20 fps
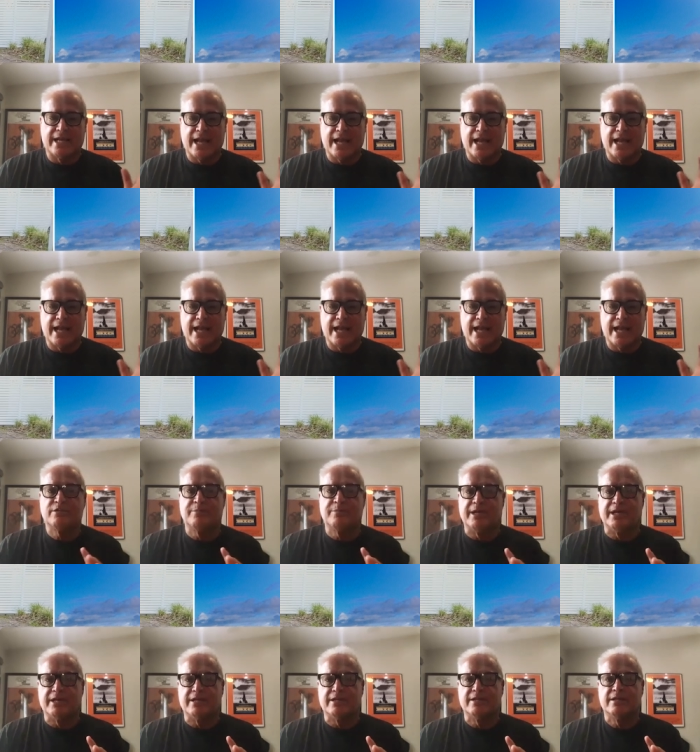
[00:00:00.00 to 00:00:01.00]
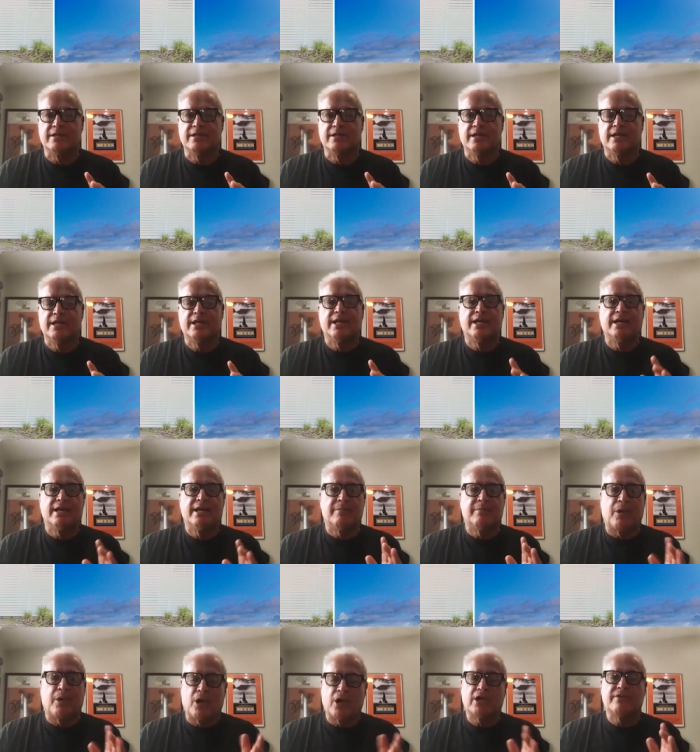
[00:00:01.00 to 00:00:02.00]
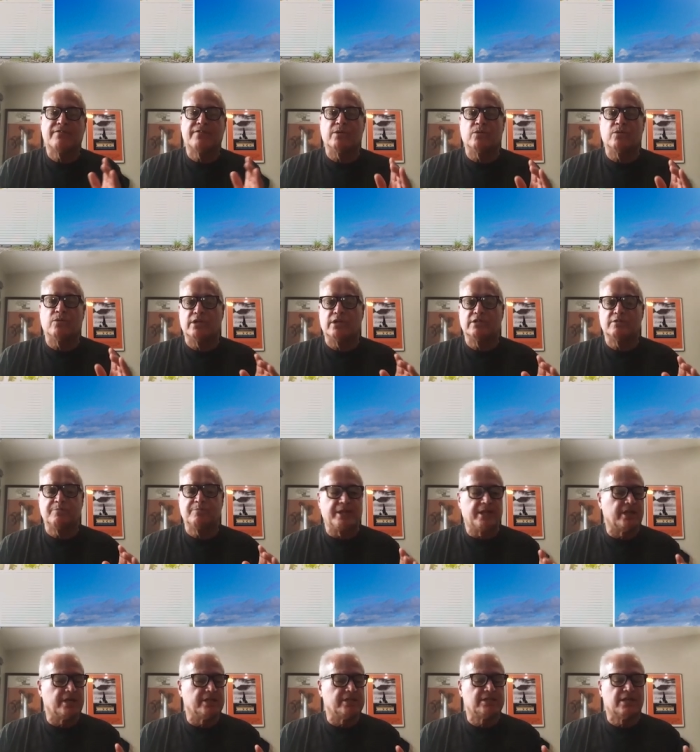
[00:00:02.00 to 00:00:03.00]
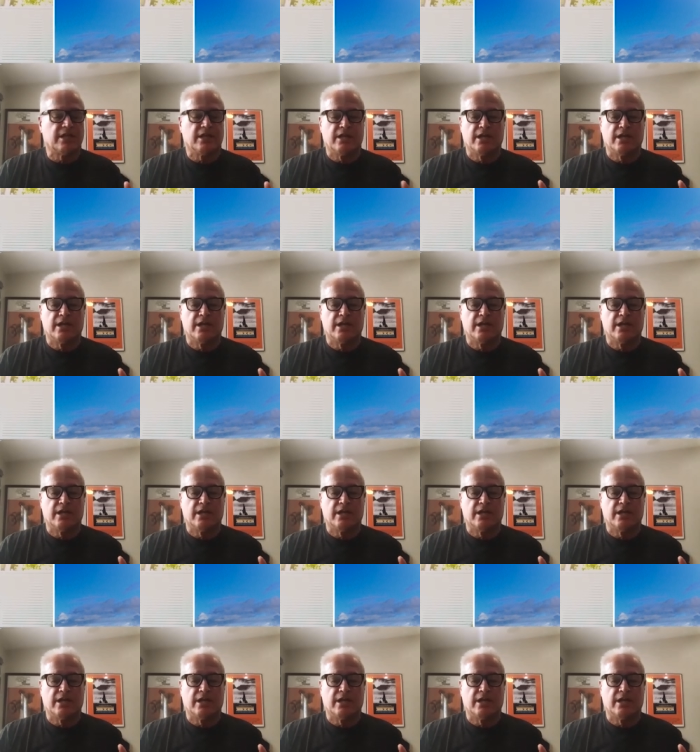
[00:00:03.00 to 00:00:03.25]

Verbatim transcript: has been. Part of it was because